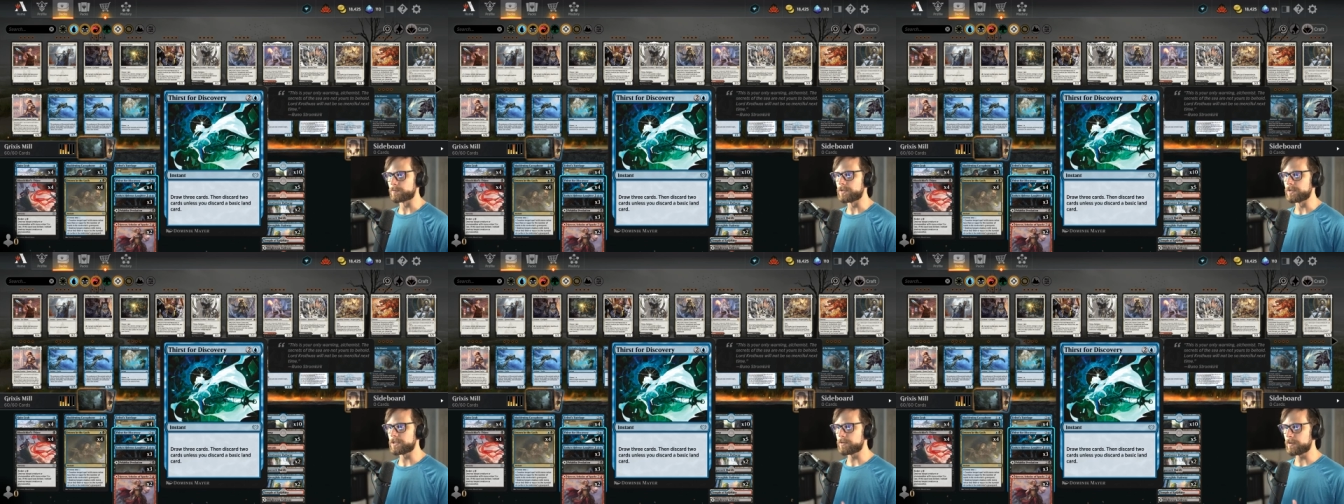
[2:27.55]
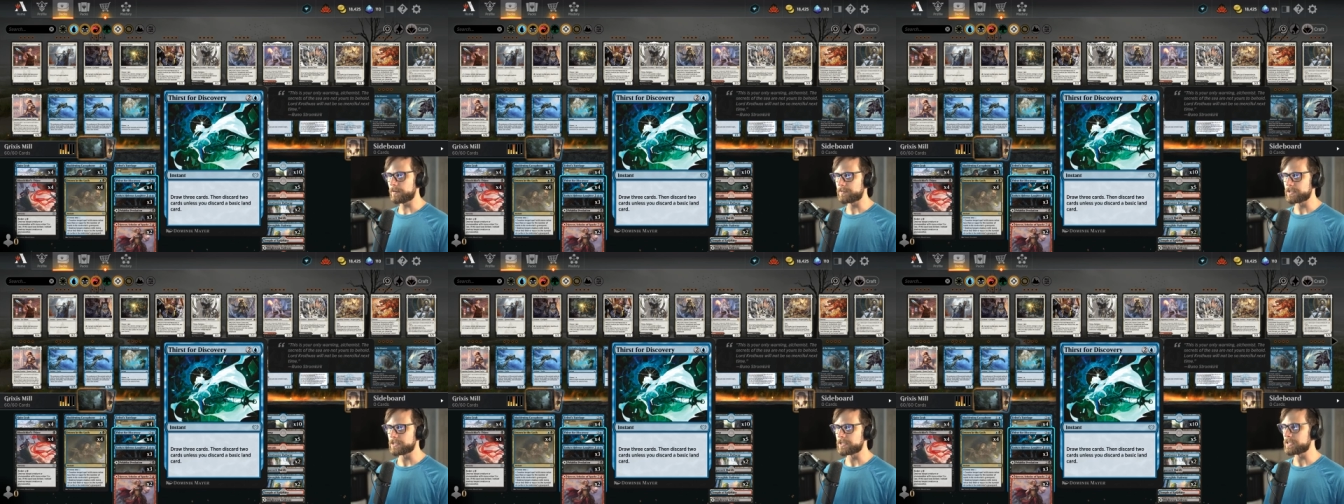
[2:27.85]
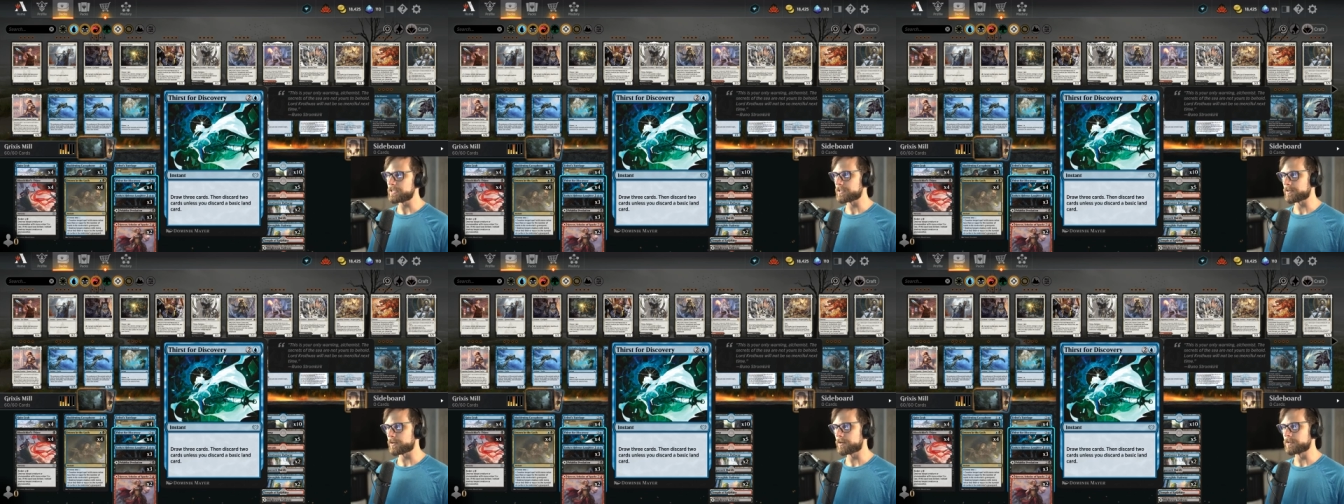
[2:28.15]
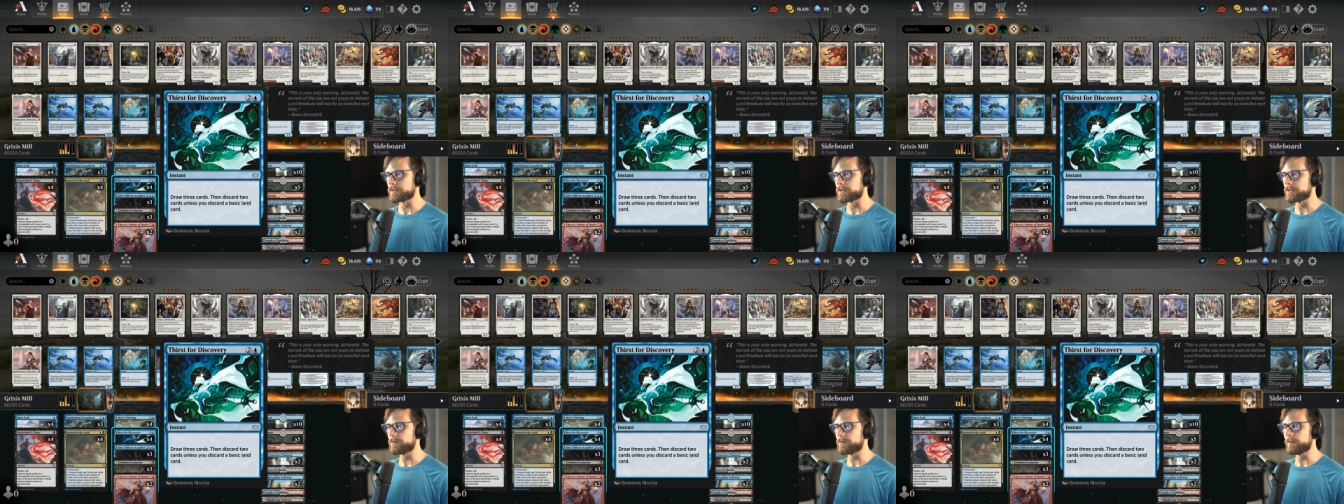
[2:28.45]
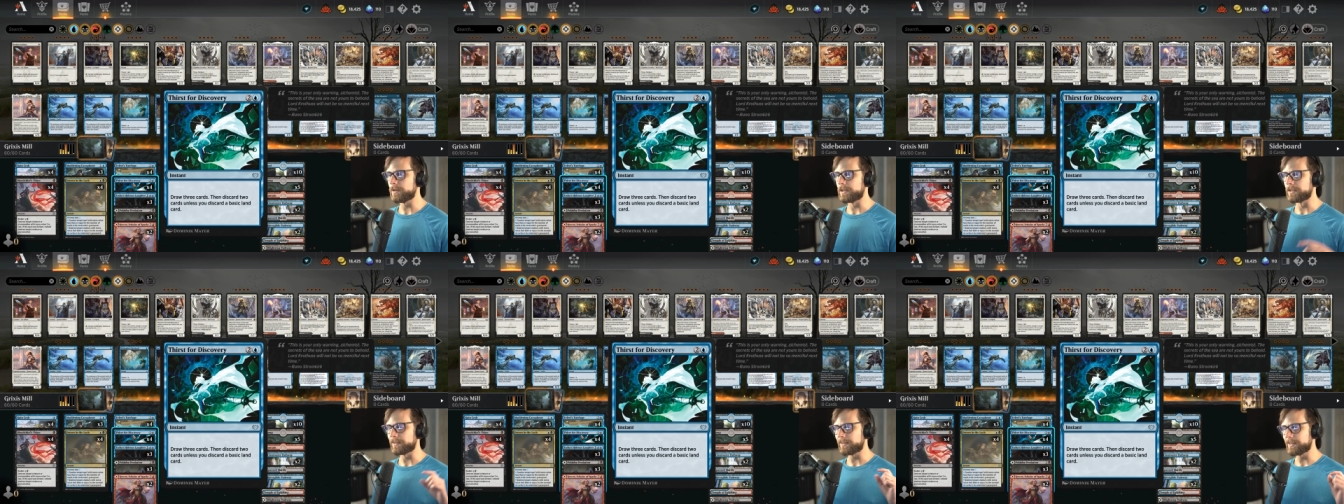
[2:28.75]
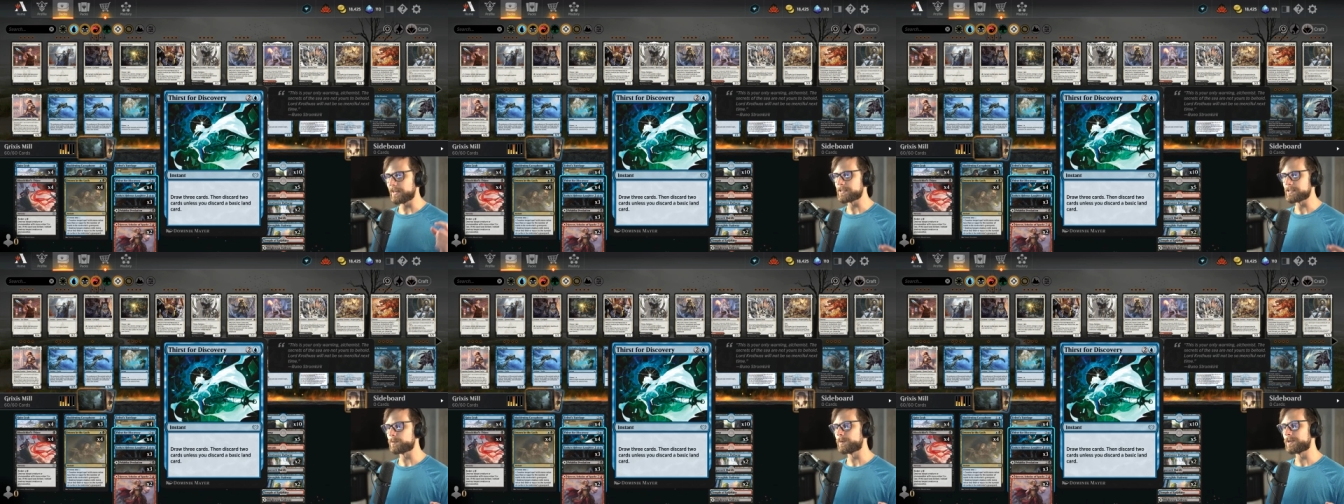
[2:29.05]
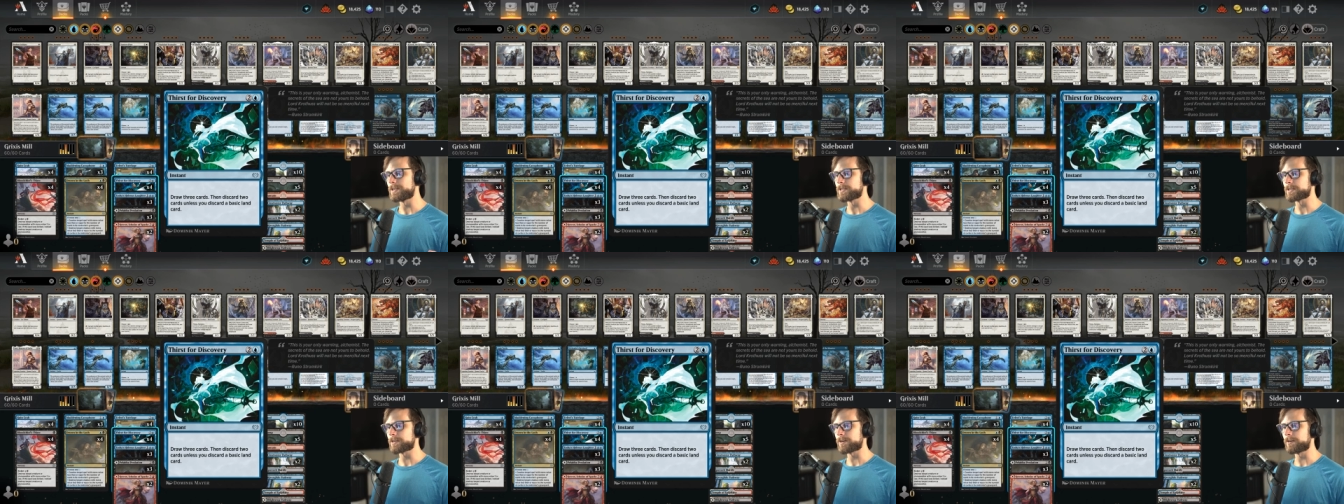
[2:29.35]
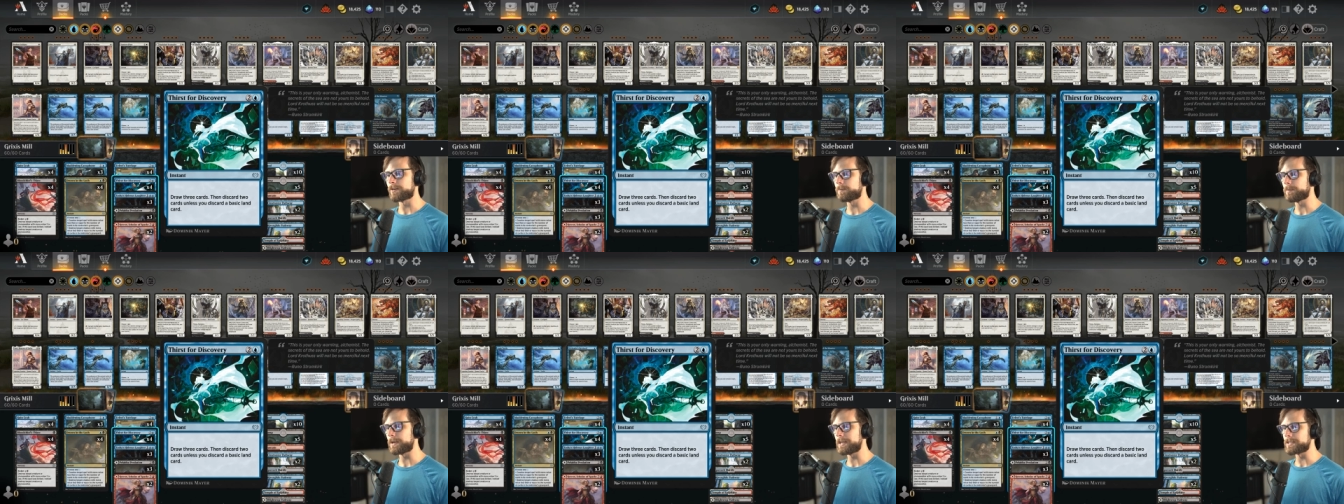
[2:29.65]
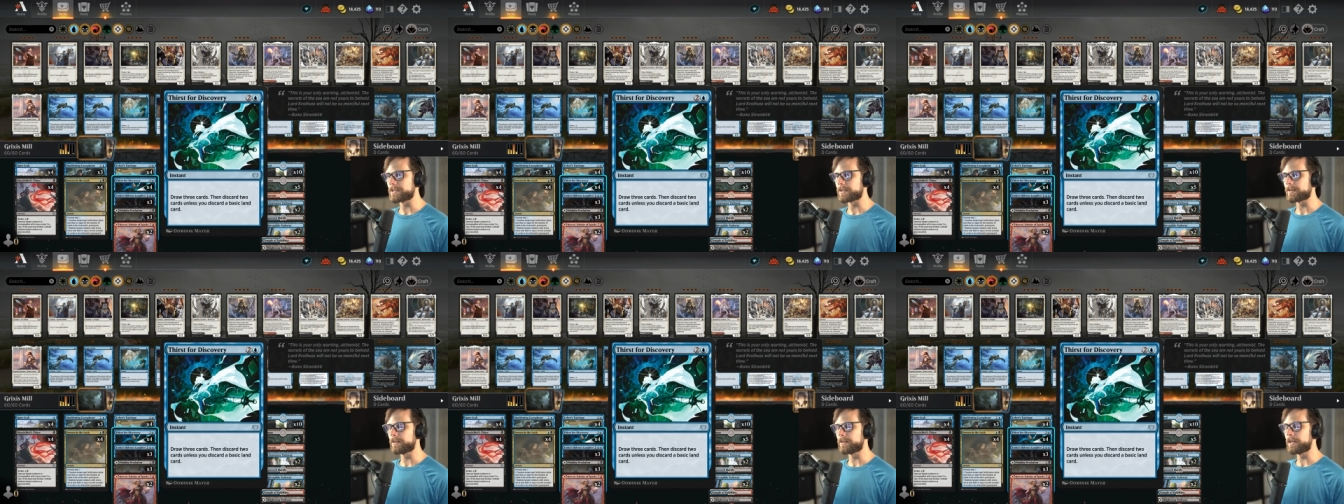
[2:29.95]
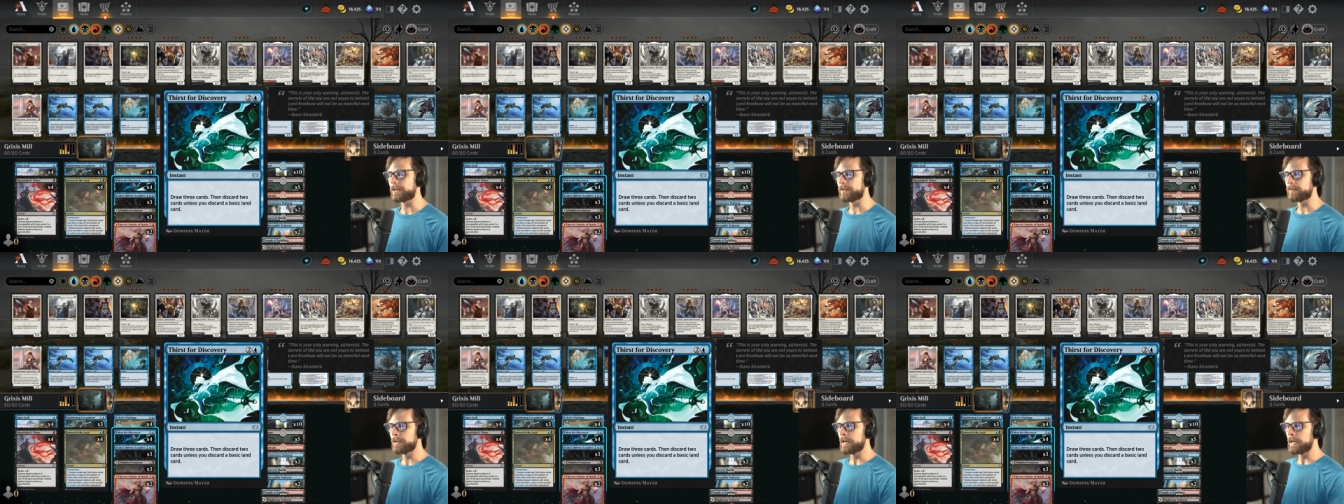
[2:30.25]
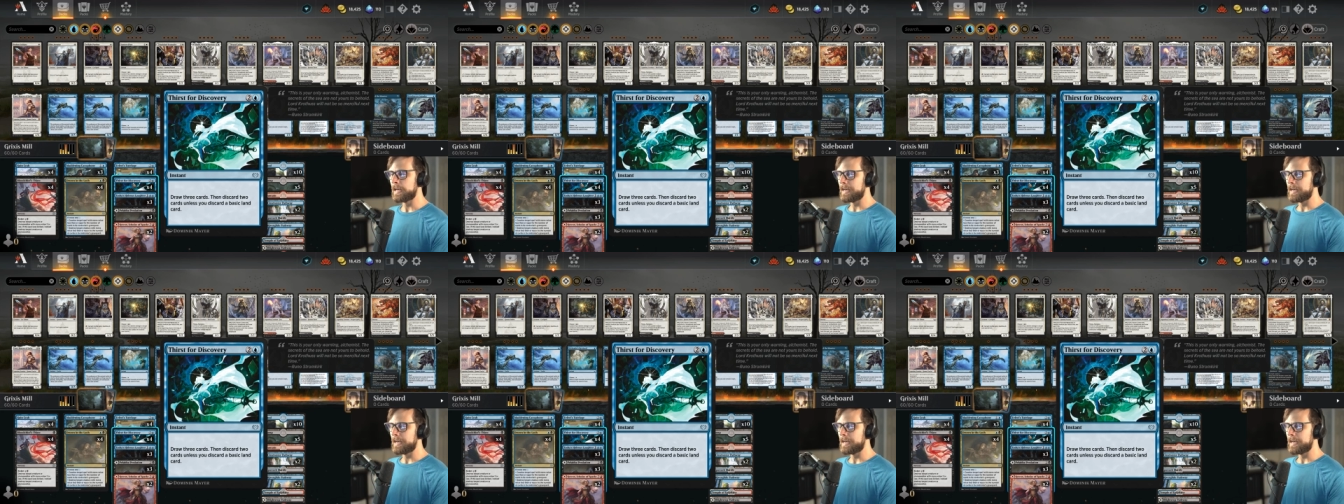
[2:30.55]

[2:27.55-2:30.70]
We do have to discard two unless we discard a basic land,